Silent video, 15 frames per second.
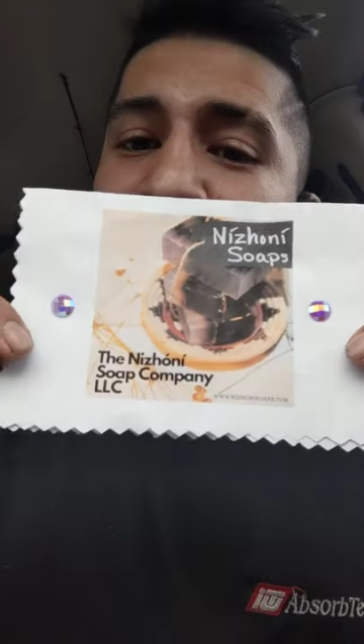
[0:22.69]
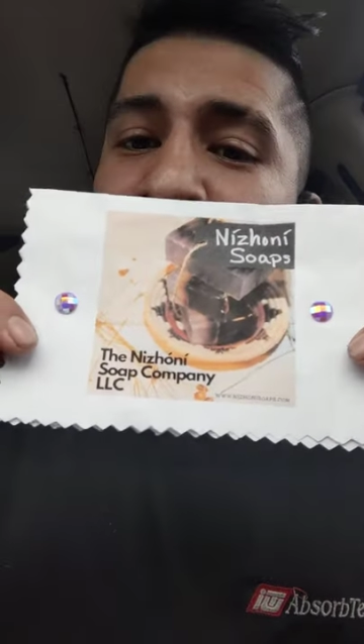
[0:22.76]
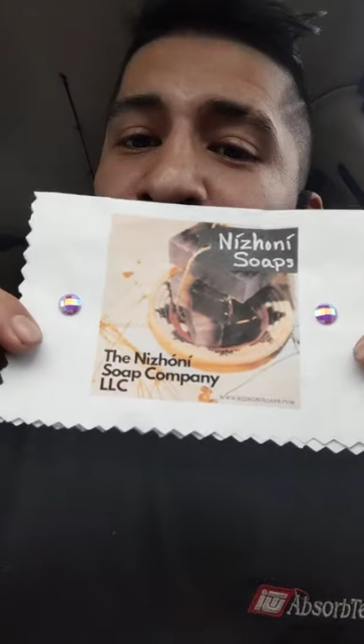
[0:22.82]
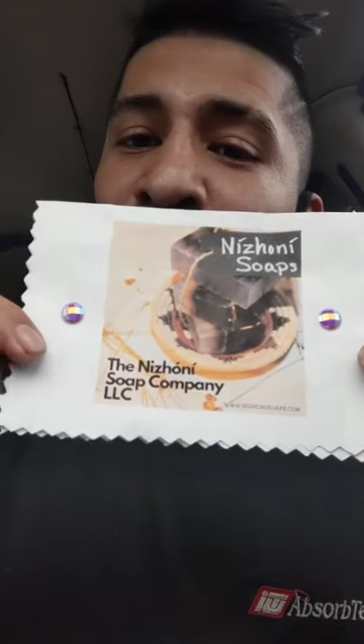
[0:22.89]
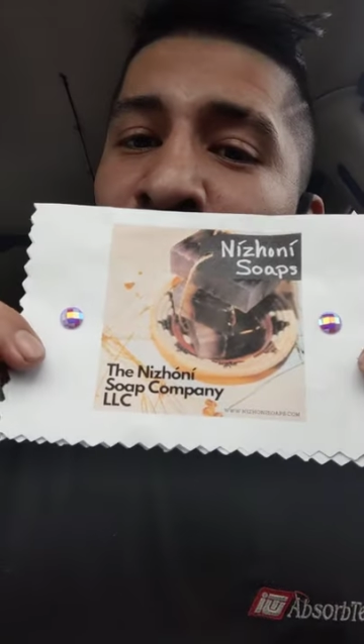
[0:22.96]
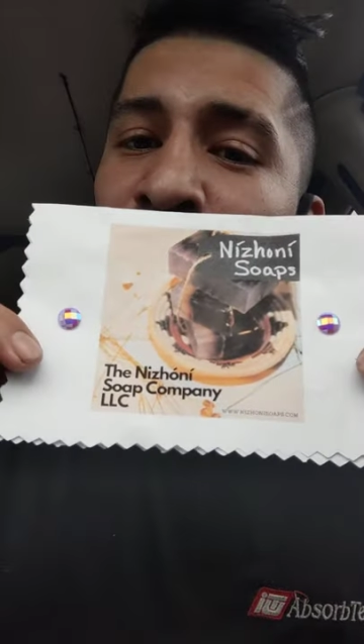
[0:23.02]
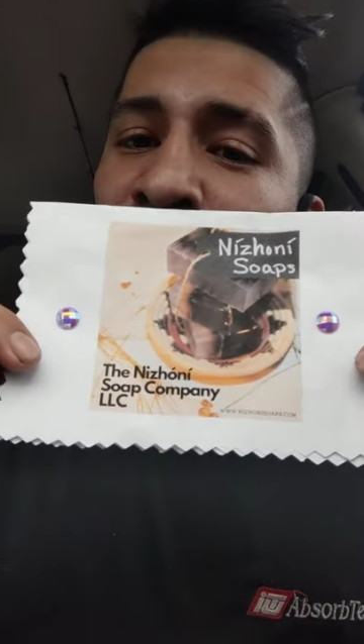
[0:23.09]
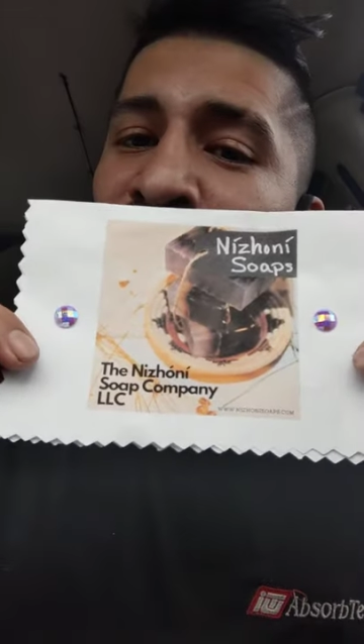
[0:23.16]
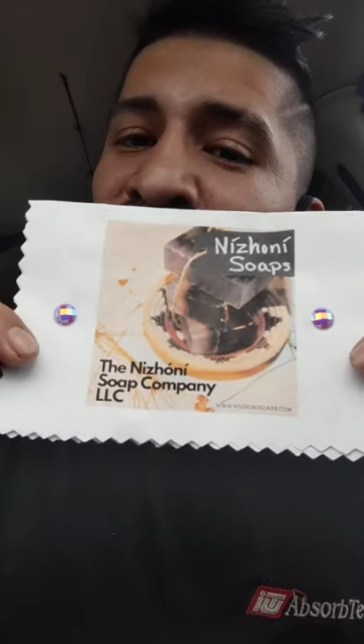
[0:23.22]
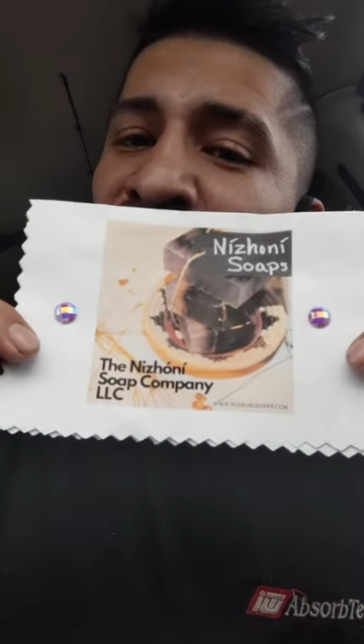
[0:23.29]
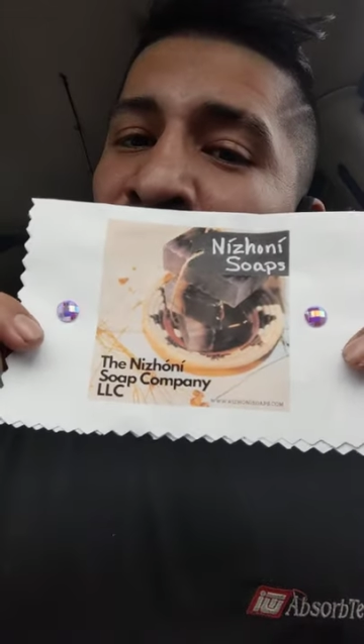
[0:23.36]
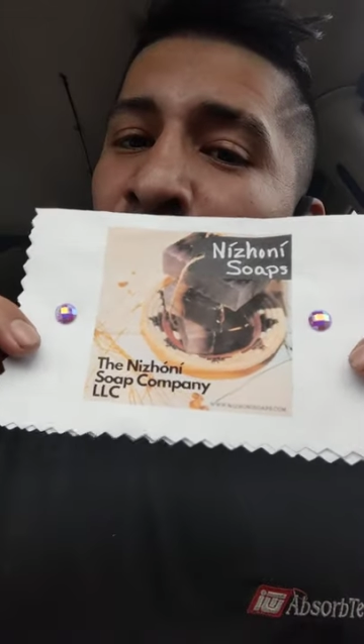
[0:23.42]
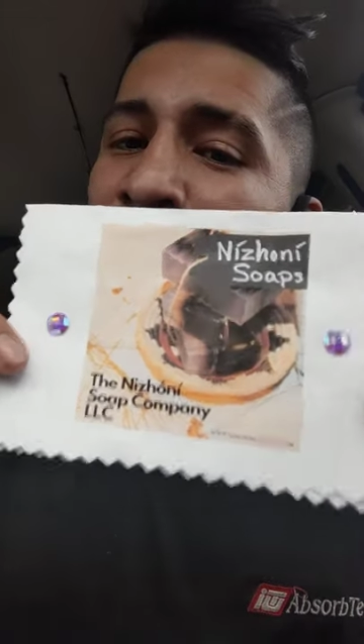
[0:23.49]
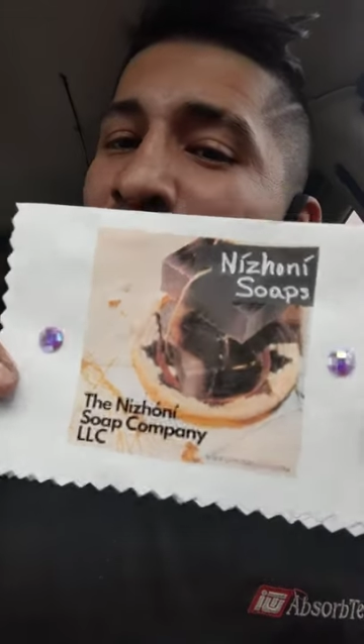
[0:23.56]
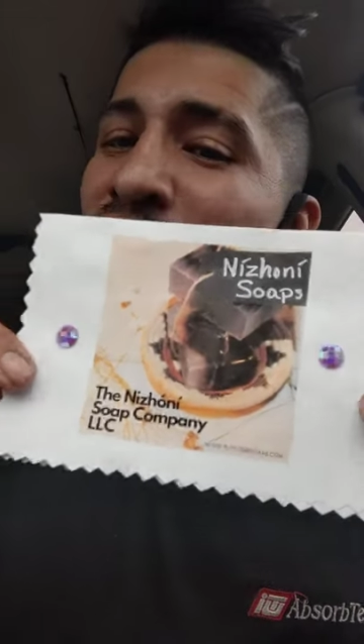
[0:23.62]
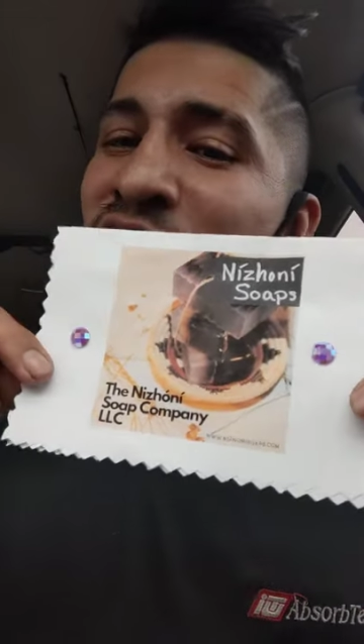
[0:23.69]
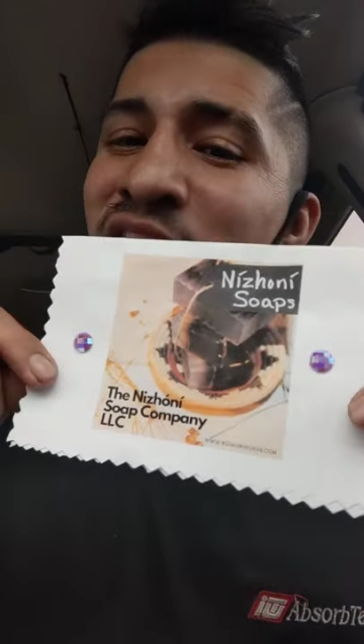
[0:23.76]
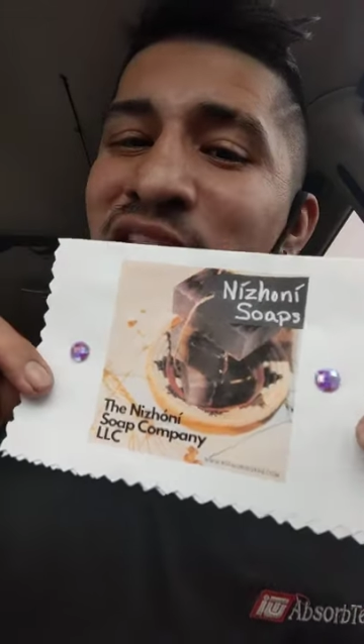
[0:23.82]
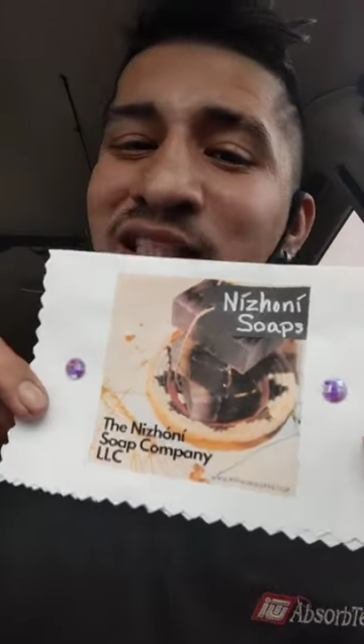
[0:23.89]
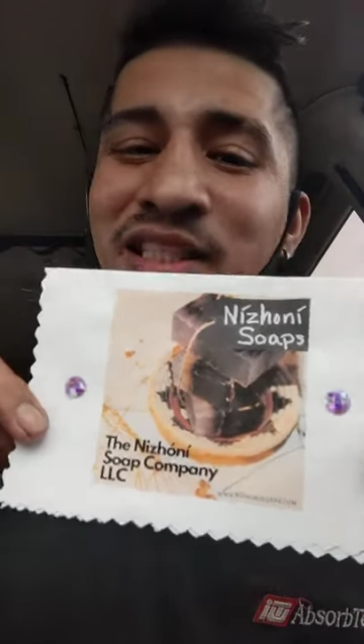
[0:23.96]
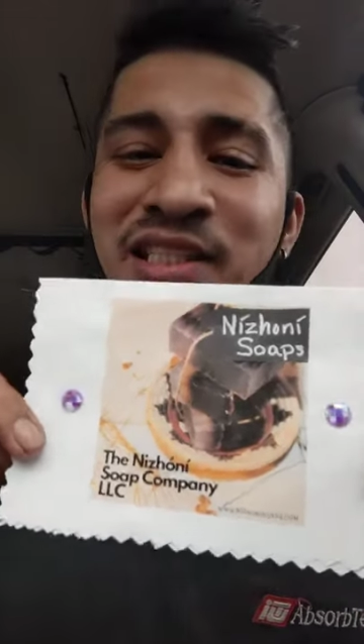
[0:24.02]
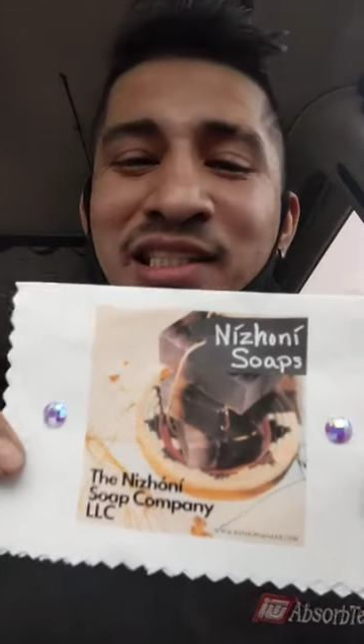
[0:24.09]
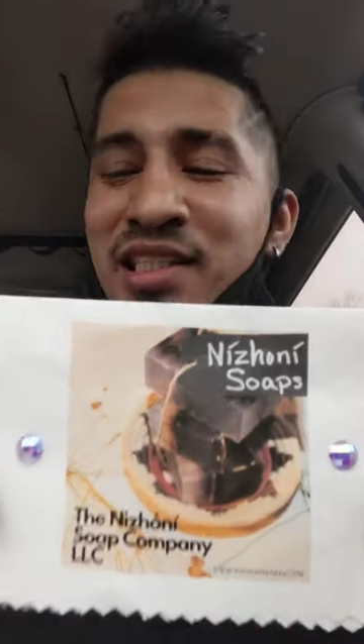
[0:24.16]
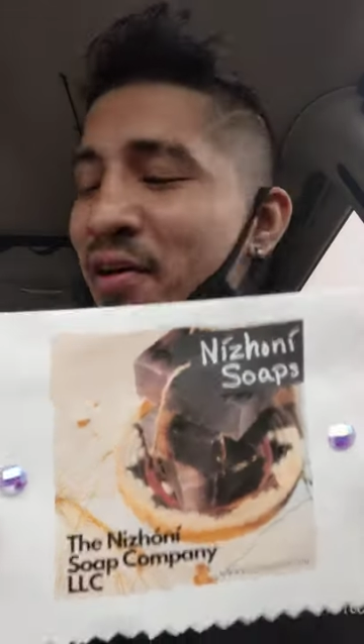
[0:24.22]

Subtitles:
Nijona Soaps. This is